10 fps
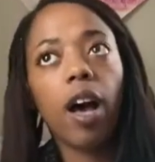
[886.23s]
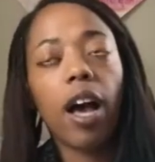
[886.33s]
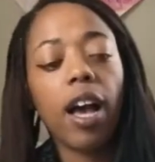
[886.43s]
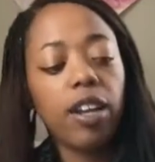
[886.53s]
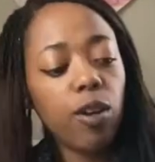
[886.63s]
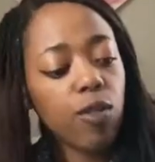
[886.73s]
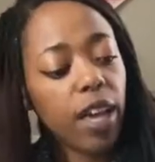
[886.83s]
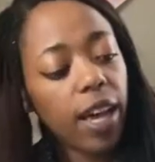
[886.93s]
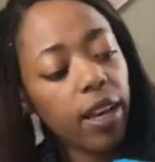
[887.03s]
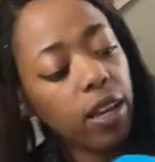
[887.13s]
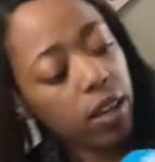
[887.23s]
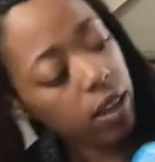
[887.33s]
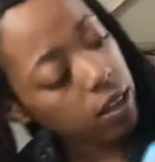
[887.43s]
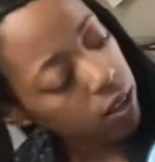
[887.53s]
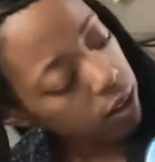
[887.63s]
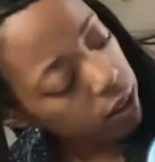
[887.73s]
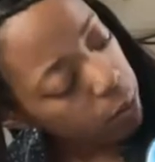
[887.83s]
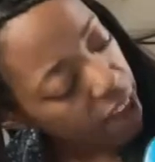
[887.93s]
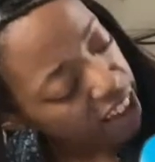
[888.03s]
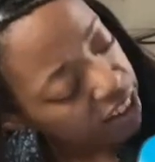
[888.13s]
I know that the
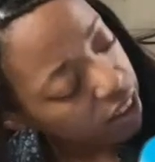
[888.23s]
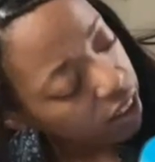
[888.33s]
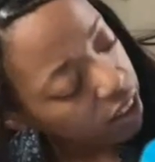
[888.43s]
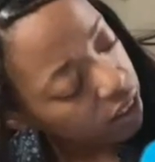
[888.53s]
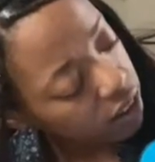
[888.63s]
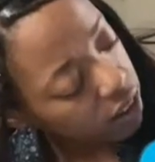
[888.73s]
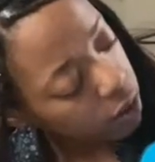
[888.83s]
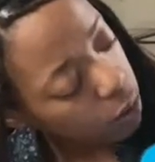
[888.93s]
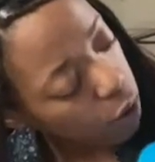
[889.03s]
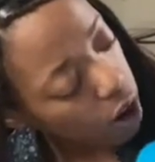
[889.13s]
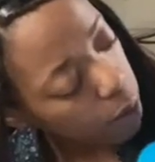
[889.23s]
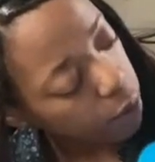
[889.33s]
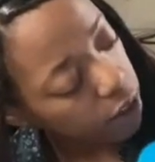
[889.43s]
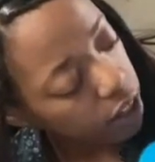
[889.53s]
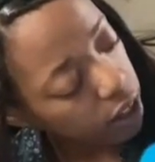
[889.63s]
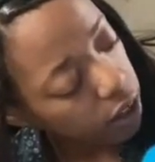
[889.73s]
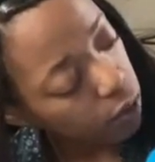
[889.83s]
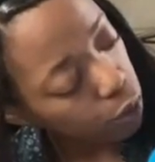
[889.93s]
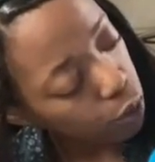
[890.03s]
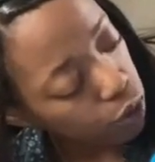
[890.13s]
masculine property
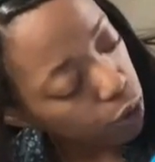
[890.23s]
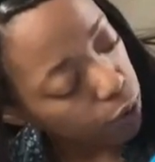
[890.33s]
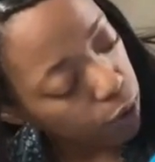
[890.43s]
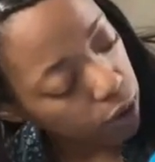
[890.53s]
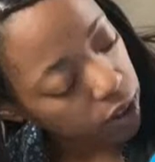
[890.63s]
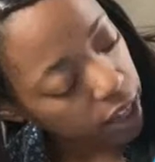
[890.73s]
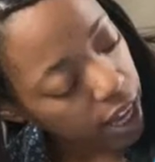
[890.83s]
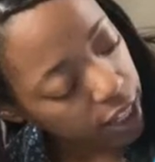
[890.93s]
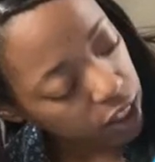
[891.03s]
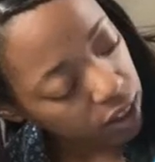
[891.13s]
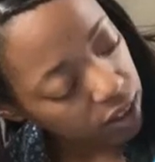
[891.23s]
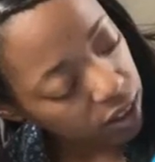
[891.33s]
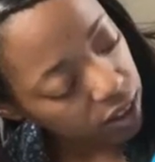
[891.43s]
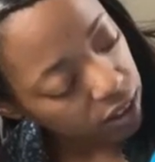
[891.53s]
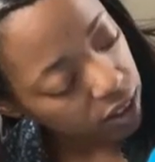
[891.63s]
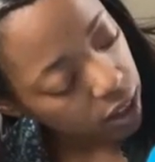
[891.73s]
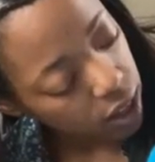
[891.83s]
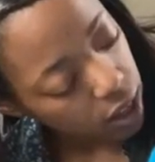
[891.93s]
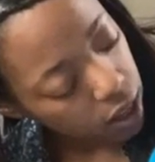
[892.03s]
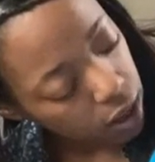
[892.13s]
rules over the consciousness.
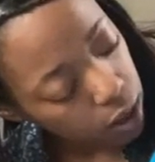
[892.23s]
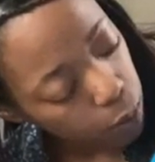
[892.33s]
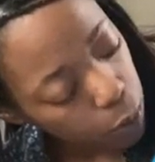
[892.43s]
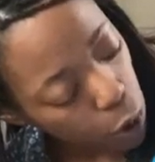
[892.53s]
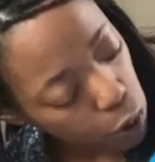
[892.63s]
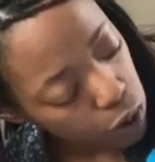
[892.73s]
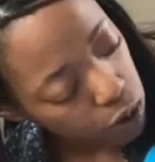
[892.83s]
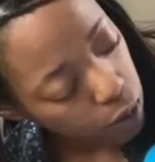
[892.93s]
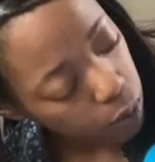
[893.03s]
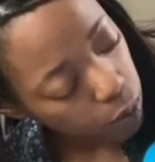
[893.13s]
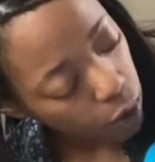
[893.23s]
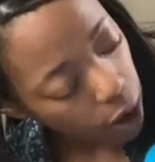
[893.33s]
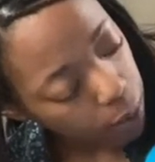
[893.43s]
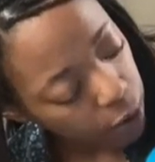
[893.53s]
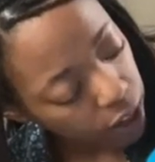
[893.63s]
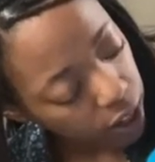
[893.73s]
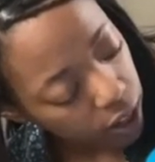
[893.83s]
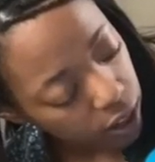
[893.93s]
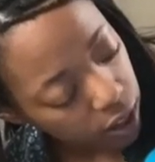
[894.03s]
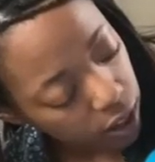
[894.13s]
The both
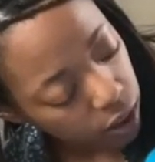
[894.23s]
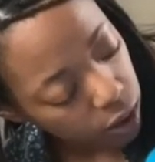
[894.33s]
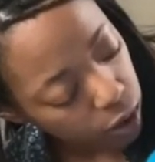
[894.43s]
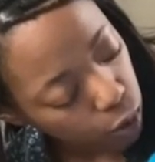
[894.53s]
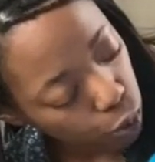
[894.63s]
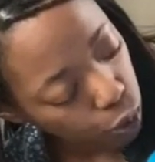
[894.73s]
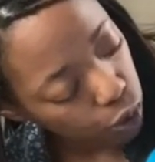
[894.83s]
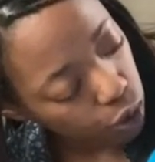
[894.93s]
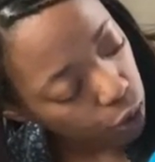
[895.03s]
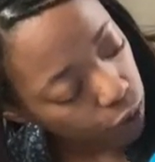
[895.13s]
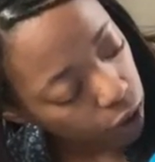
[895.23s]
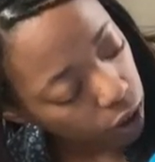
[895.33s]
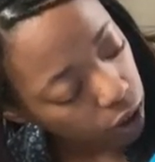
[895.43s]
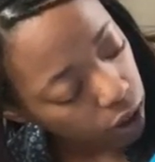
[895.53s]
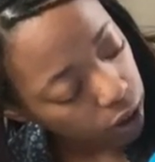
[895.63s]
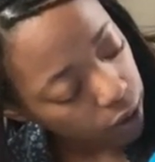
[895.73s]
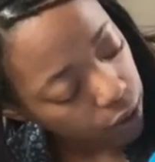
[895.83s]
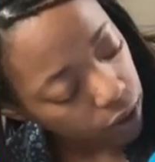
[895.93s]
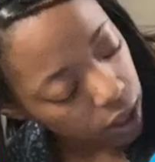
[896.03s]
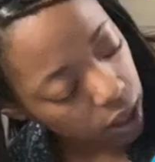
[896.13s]
property rules over
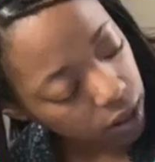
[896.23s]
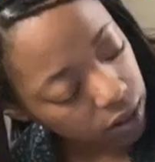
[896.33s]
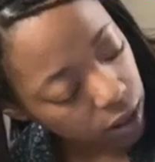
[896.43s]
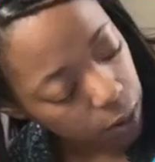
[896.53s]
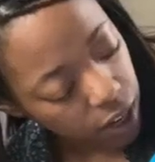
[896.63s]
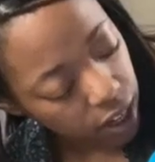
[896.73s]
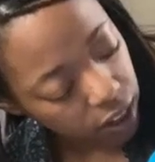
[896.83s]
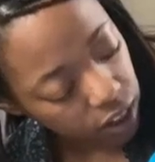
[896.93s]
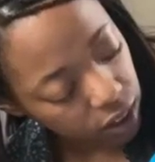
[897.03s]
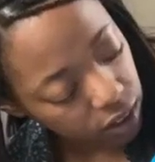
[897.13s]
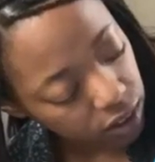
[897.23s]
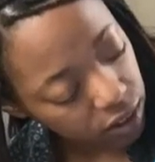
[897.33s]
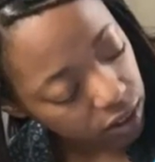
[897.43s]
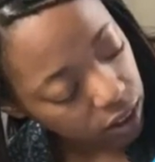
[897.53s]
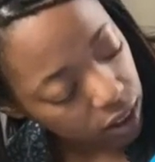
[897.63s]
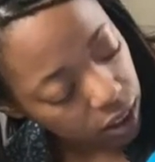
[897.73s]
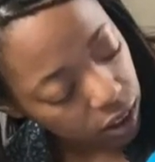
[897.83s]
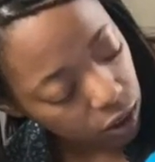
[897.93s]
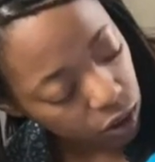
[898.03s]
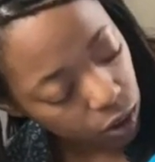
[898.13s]
the subconscious
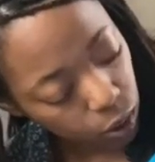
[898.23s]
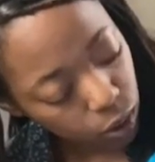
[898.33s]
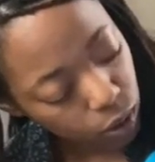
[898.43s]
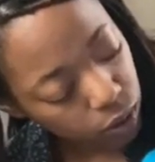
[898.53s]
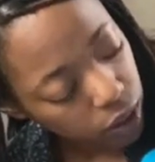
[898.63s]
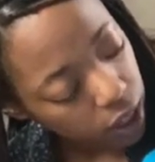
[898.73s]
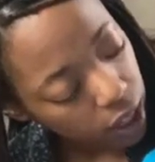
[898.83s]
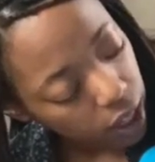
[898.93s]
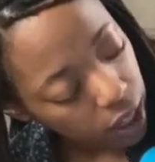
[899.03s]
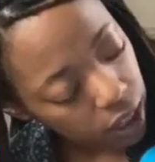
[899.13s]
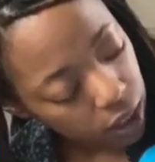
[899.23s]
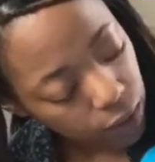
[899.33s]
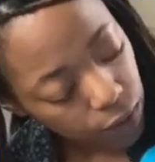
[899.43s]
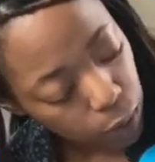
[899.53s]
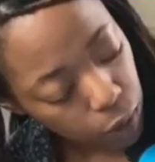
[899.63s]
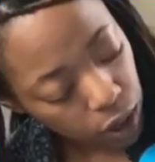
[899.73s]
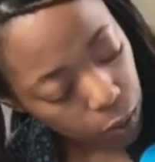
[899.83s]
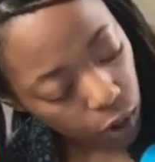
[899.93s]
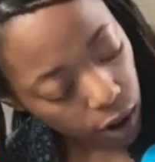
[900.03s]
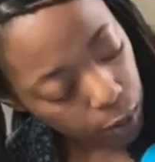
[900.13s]
and the soul, and the feminine
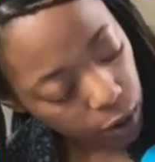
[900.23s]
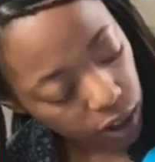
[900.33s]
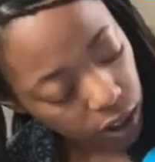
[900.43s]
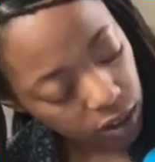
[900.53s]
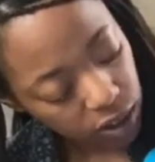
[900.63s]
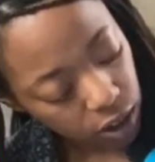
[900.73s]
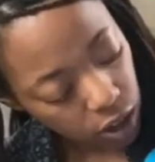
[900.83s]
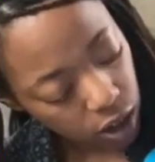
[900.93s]
property is in your